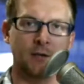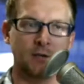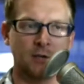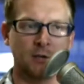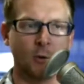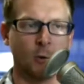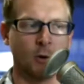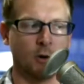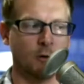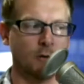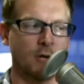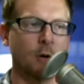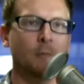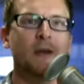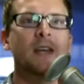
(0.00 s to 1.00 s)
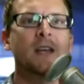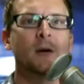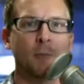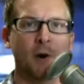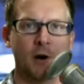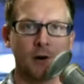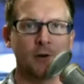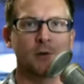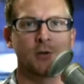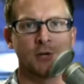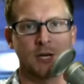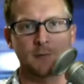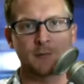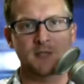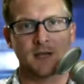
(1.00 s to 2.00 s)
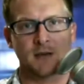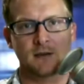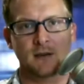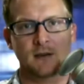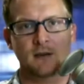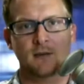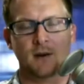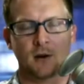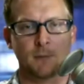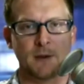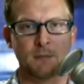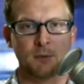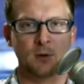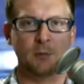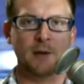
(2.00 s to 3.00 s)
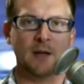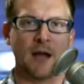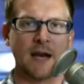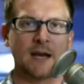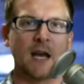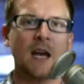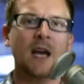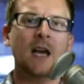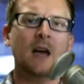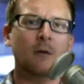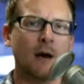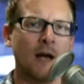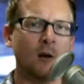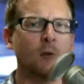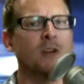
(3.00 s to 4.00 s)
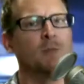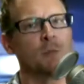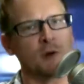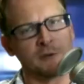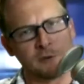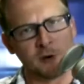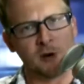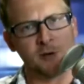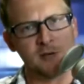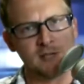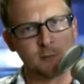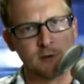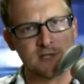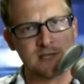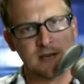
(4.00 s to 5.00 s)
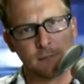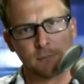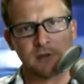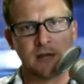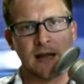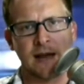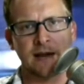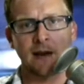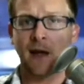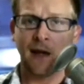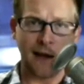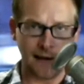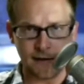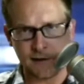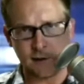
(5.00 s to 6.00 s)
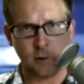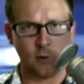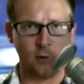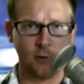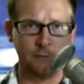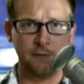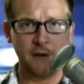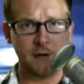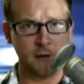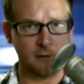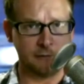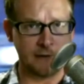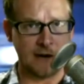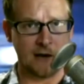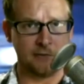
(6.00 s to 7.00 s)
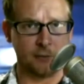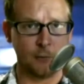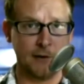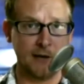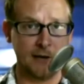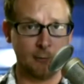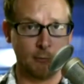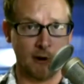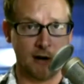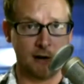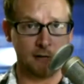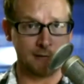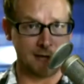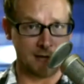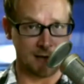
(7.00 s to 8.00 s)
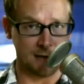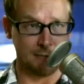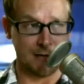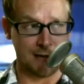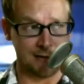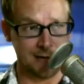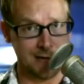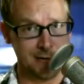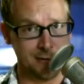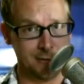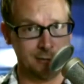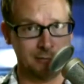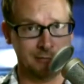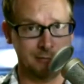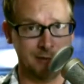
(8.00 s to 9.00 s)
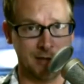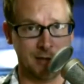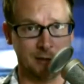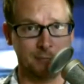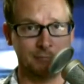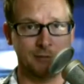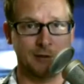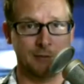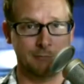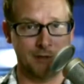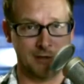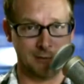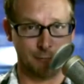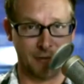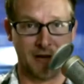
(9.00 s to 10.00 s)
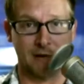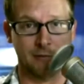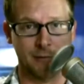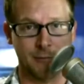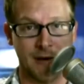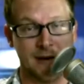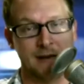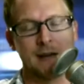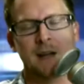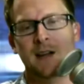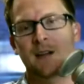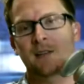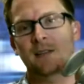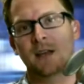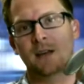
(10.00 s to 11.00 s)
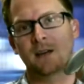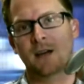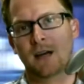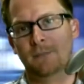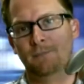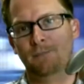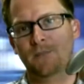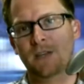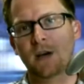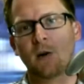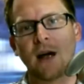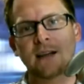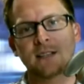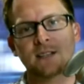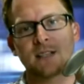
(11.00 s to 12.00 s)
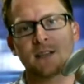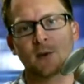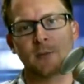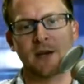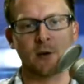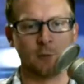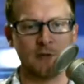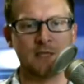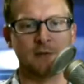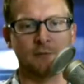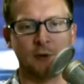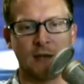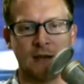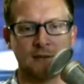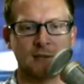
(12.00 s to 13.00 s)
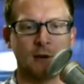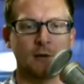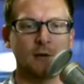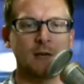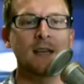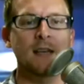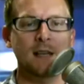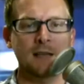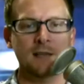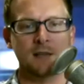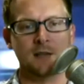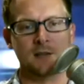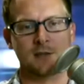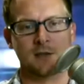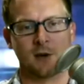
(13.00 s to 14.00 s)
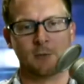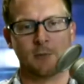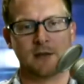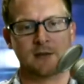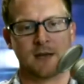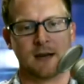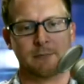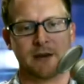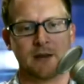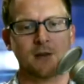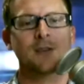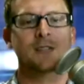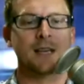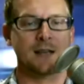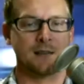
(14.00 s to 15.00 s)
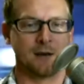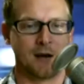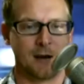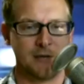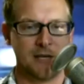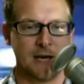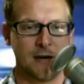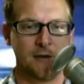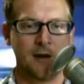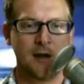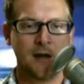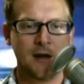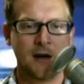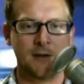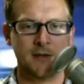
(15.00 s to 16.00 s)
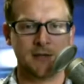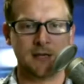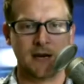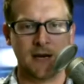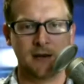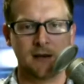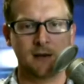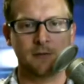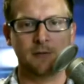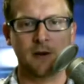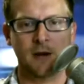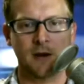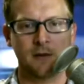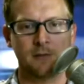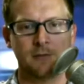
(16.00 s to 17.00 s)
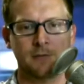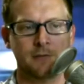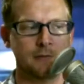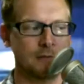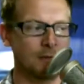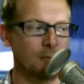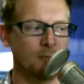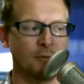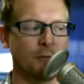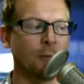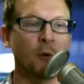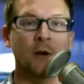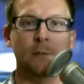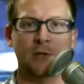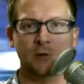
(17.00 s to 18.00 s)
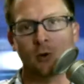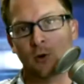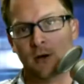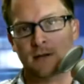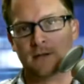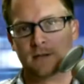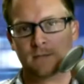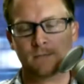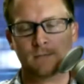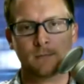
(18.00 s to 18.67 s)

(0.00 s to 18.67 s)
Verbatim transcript: to score, you know, media partnerships, and eh, there are people who'd be like, "Well, we'd prefer this wasn't a play any old video file from anywhere talking about you, you know, uh, Mr. Pirate Bay." Then, um, you know, I could see there being a reason for that. So it, it is a concern, but uh, but it looks like they're coming down on the side of of uh, freedom of choice